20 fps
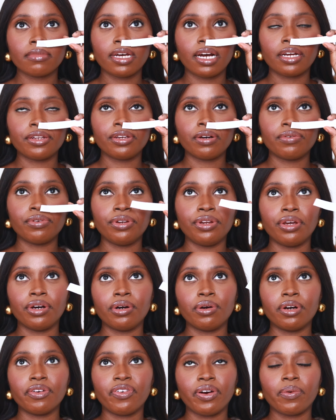I don't
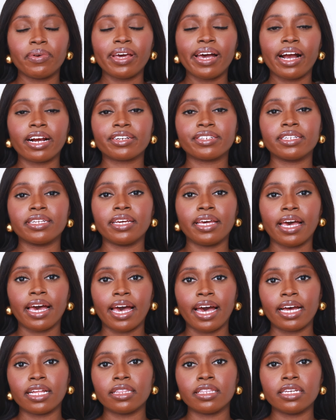know if I would actually
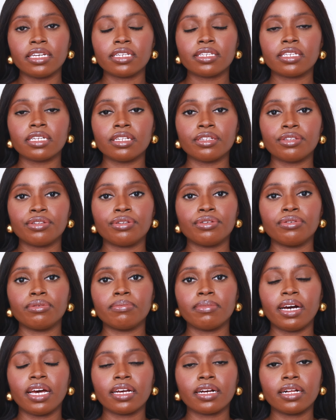add this into
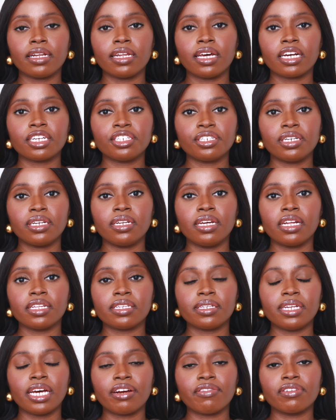my collection.
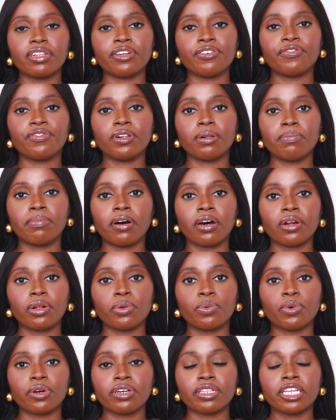It's not really full
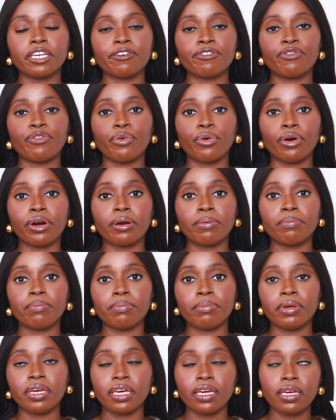bottle worthy for
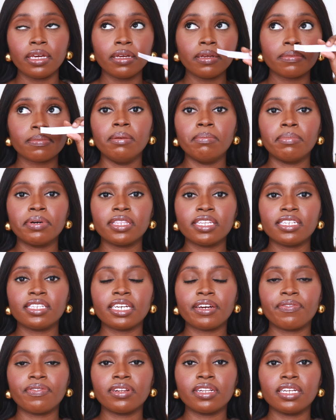me, but this
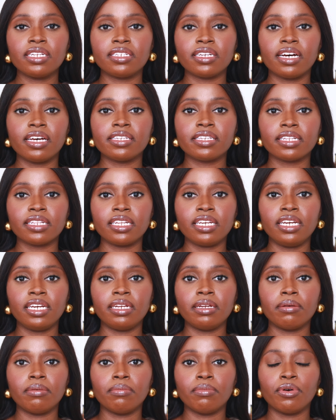definitely does
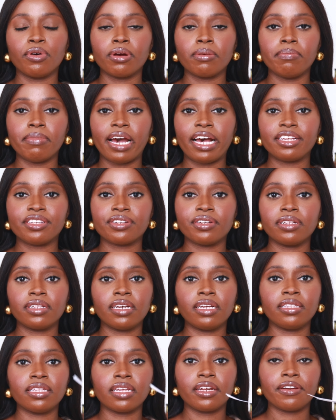lean more
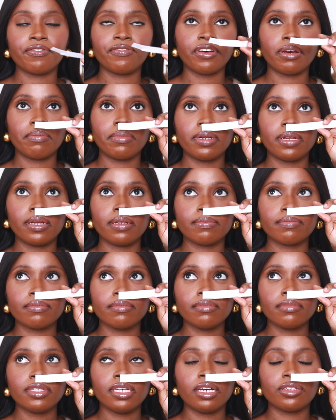masculine than feminine.
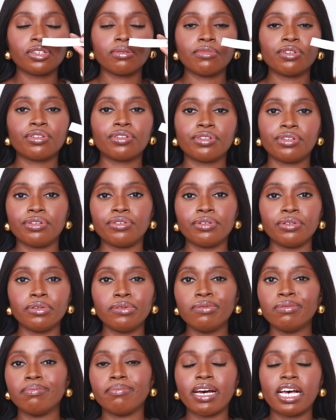It's almost
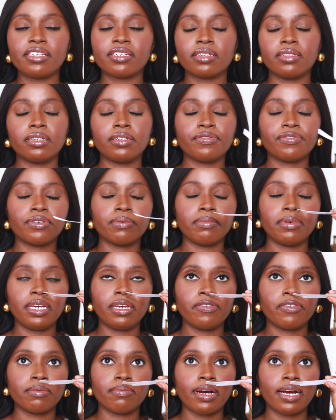too masculine for
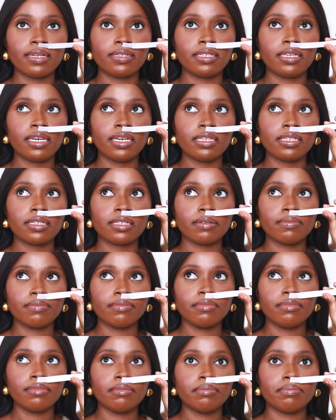me, for my taste,
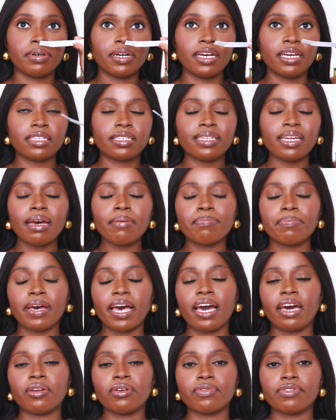but it's not
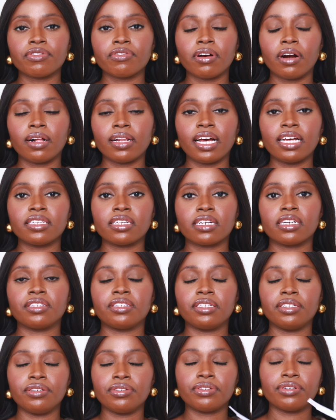bad overall as it
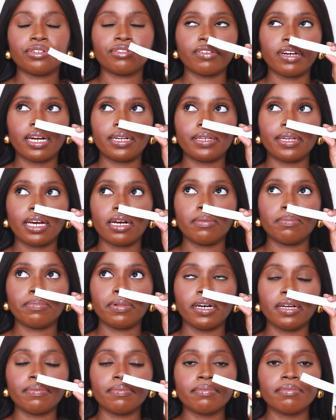continues to dry down,
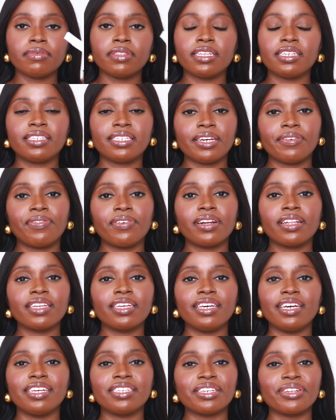but this
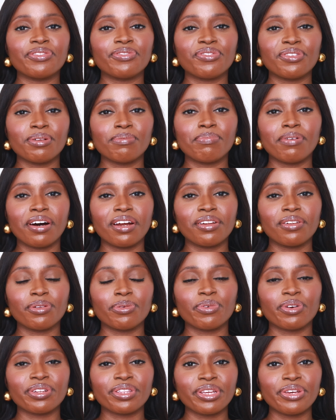definitely isn't full bottle
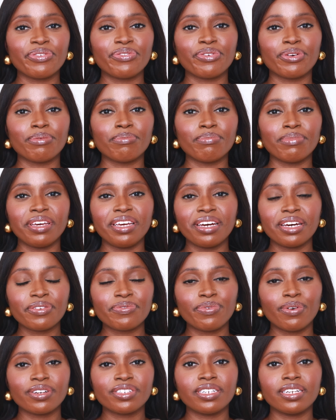worthy for me.
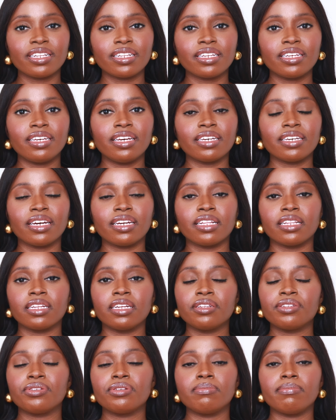Unfortunately, again, it
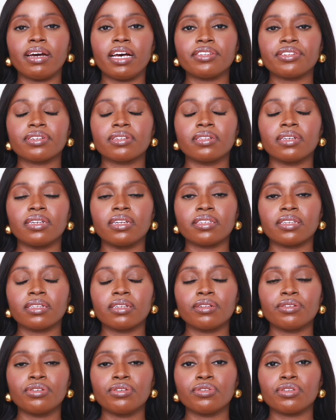leans too masculine. It's a
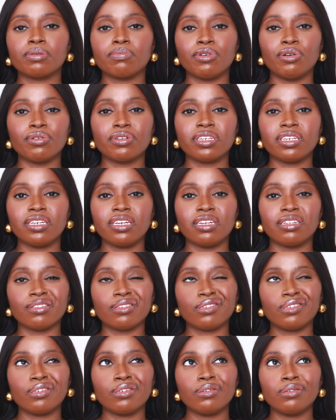little too smoky and
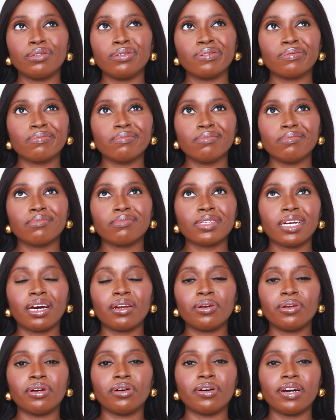too, I
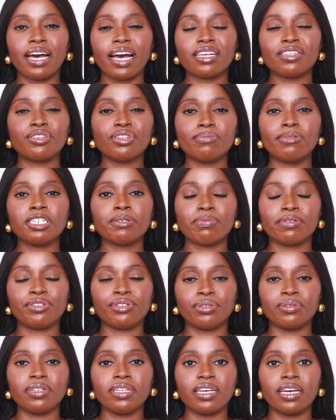don't know, it has too much
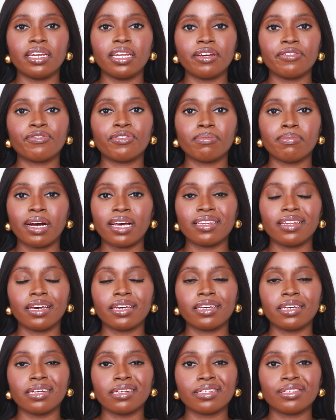patchouli in it for my
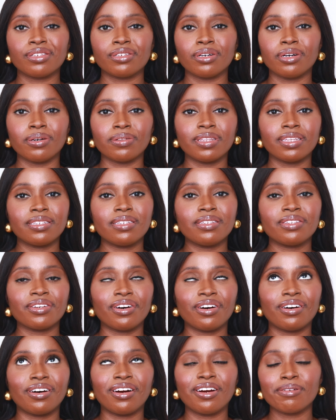liking. So this is a
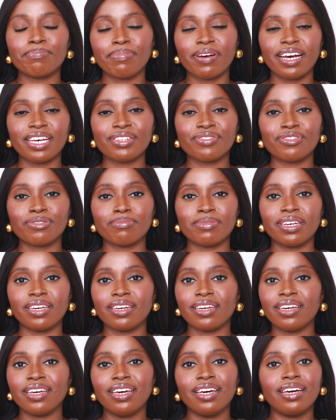hard pass for
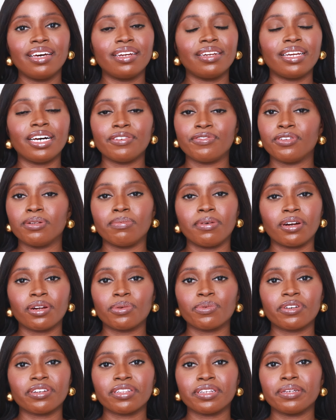me, not full bottle
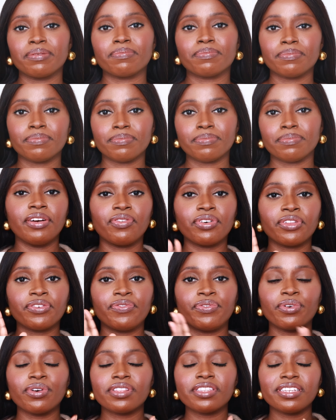worthy. For the
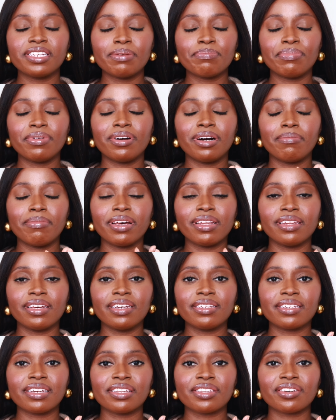fourth sample on my
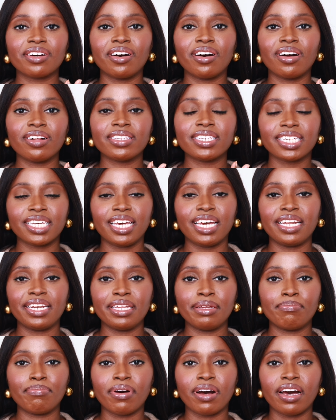list, it's called
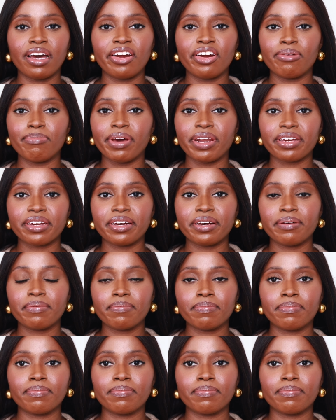Tonkandy by Hermetica.